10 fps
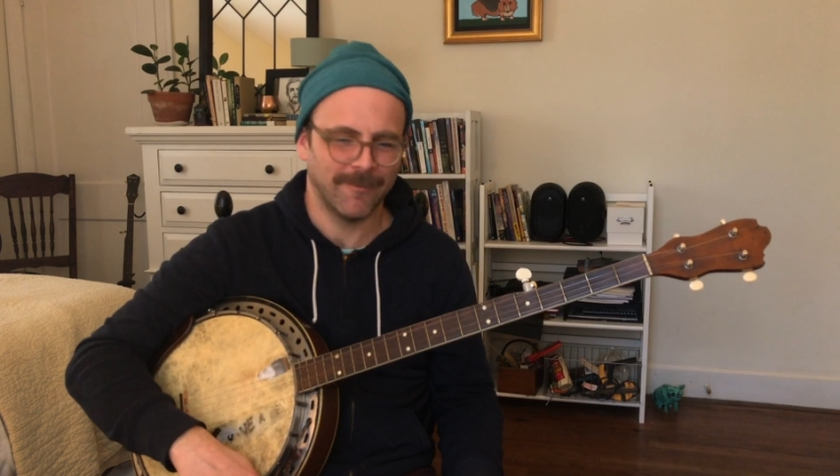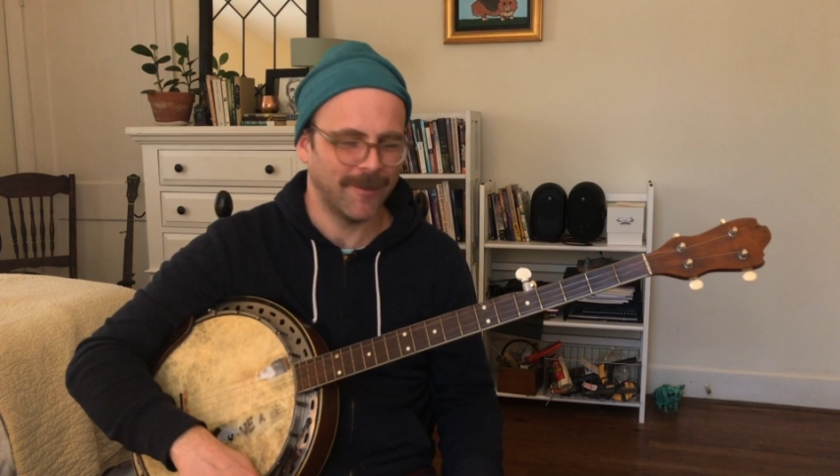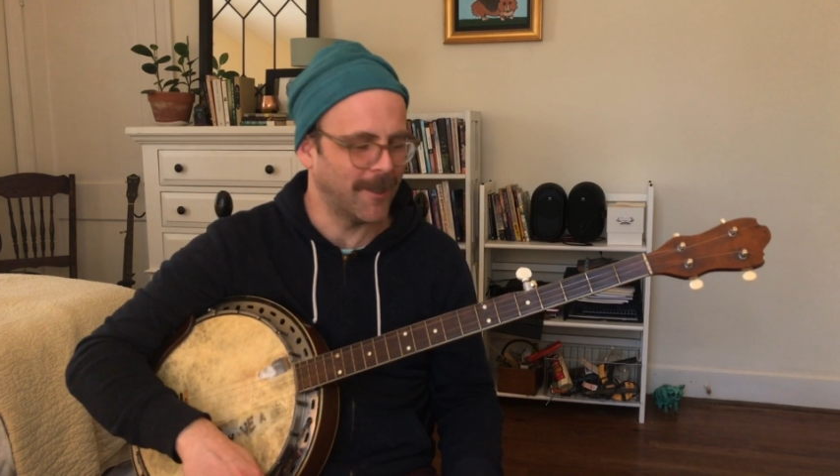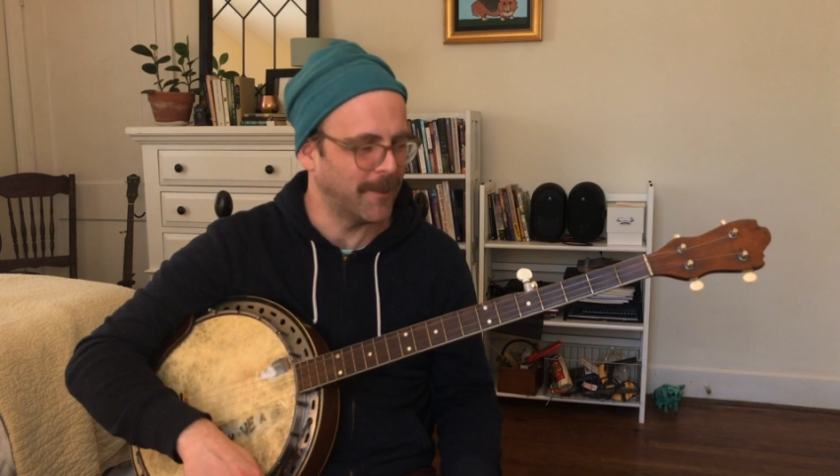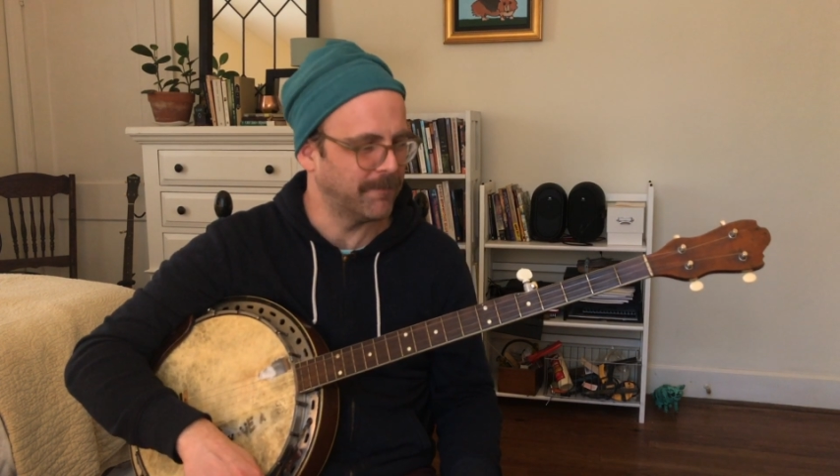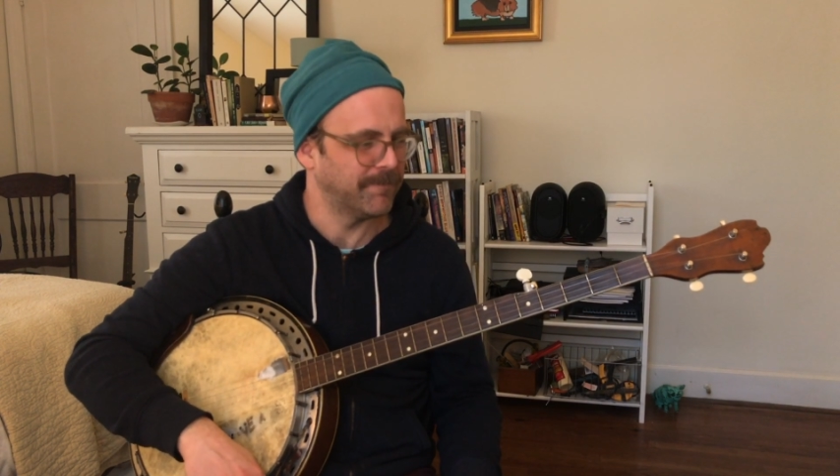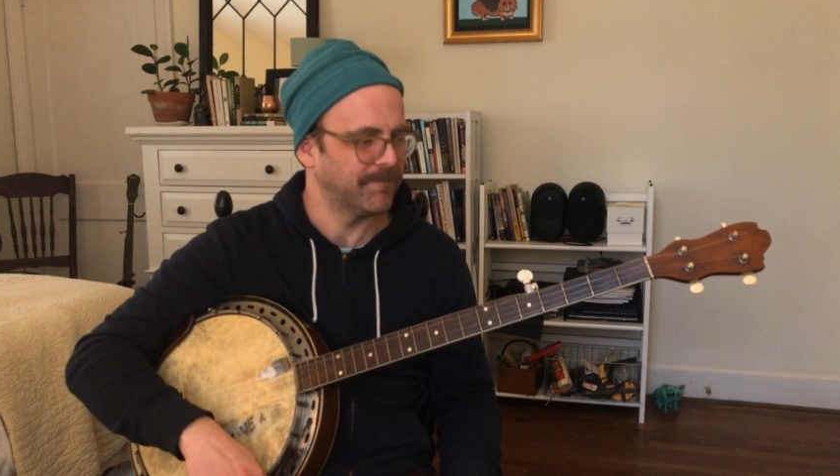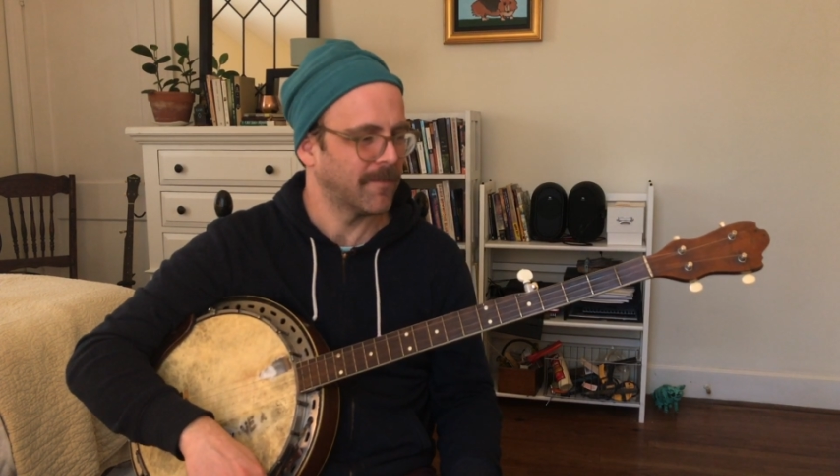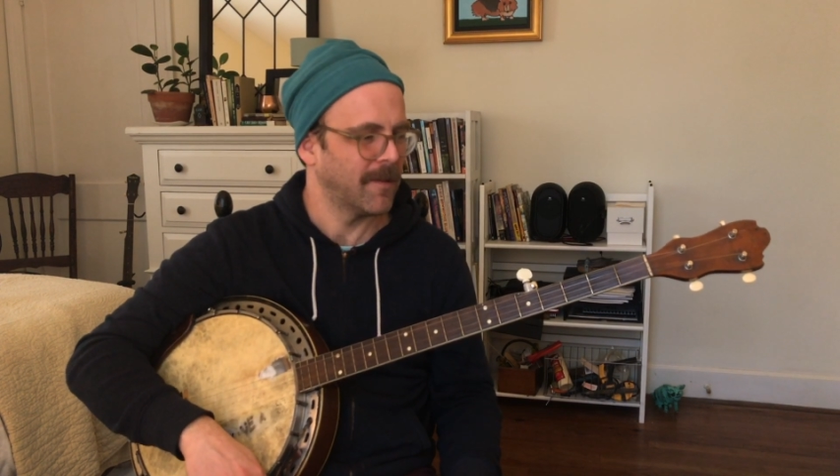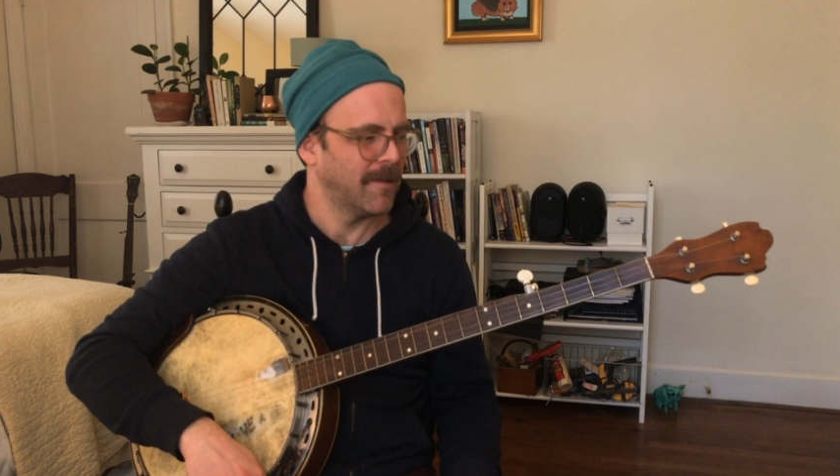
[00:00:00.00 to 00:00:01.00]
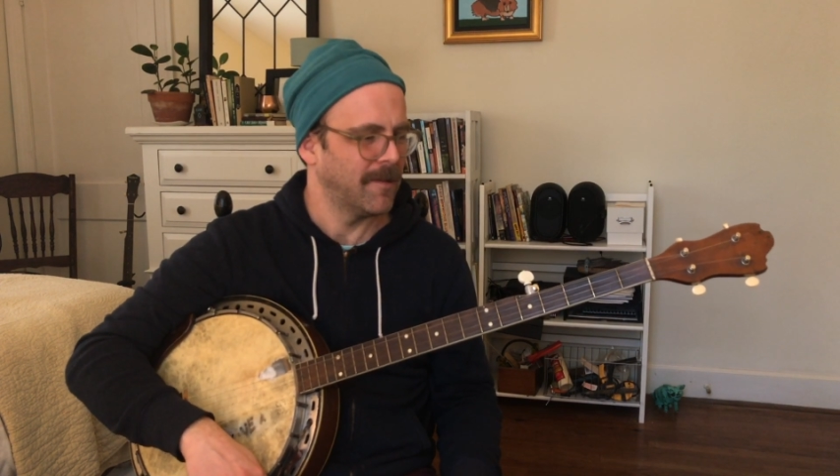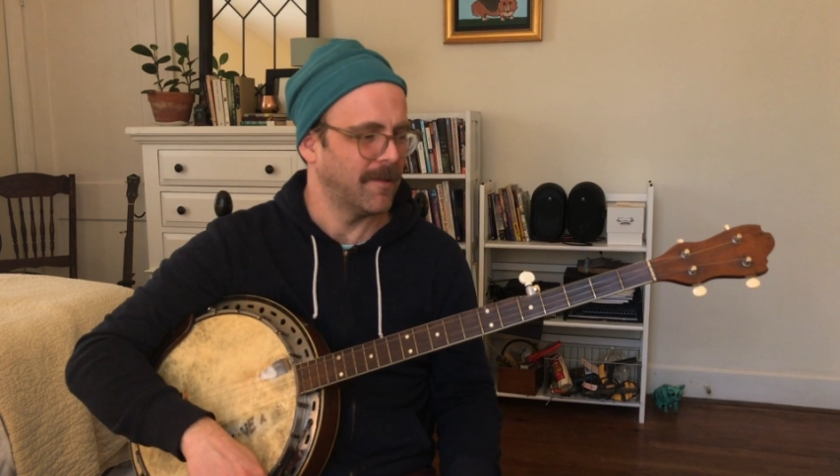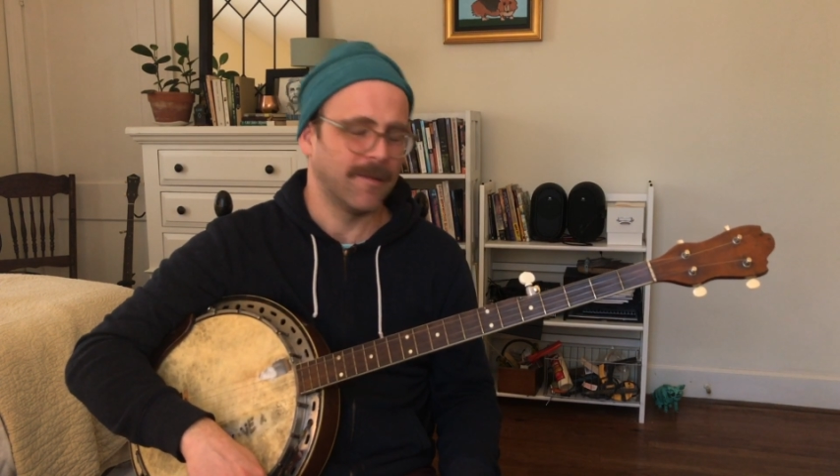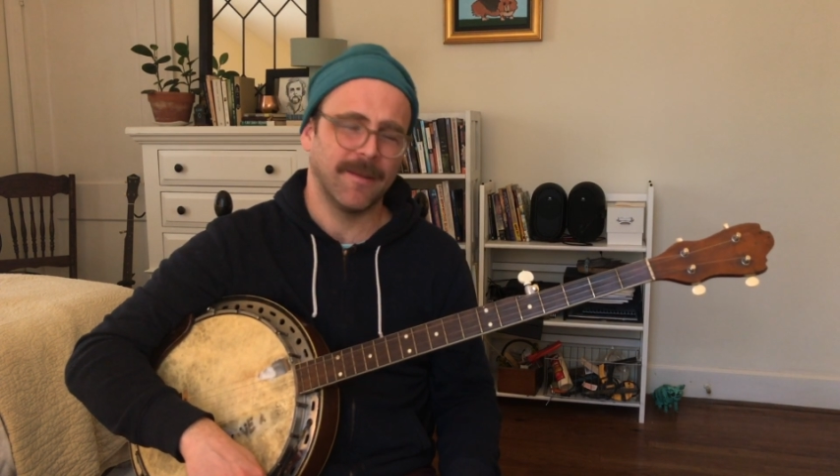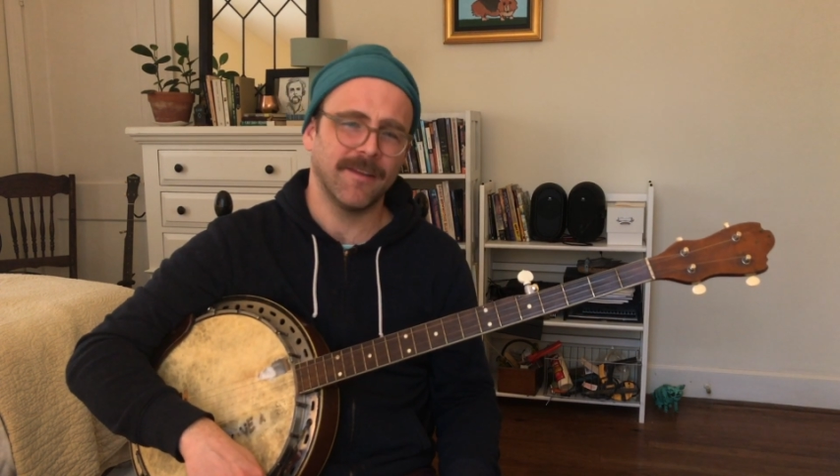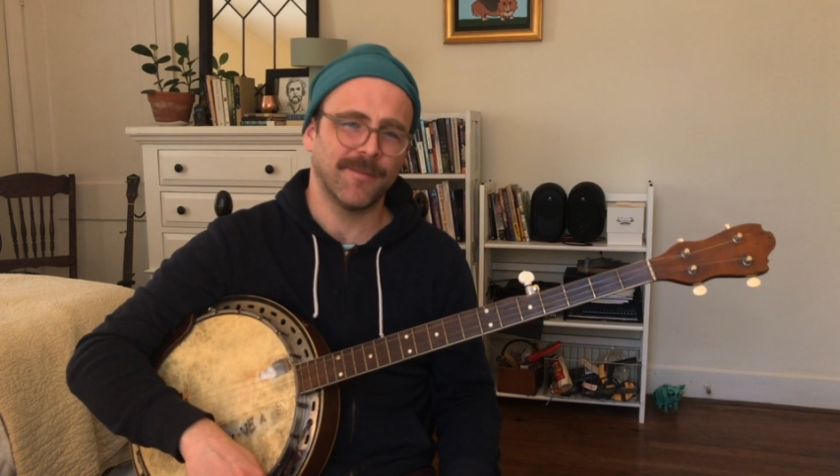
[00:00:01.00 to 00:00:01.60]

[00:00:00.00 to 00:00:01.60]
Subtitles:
I think it's